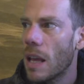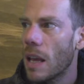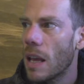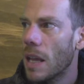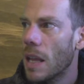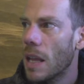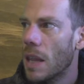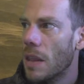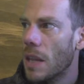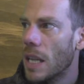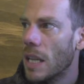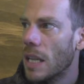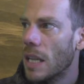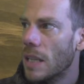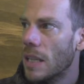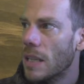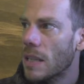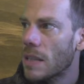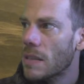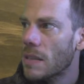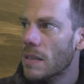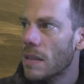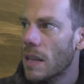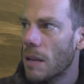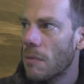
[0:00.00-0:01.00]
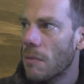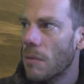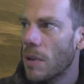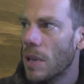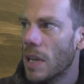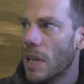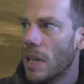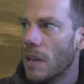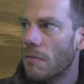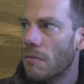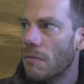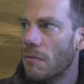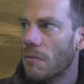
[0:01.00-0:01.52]
And then let's say we
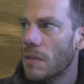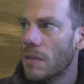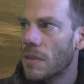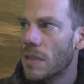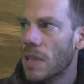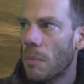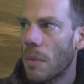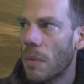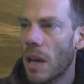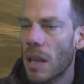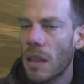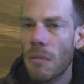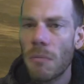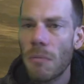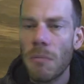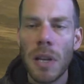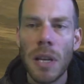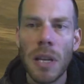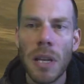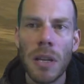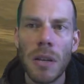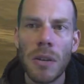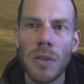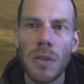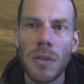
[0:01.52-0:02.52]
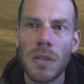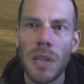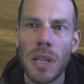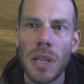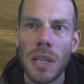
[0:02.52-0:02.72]
have some other windows that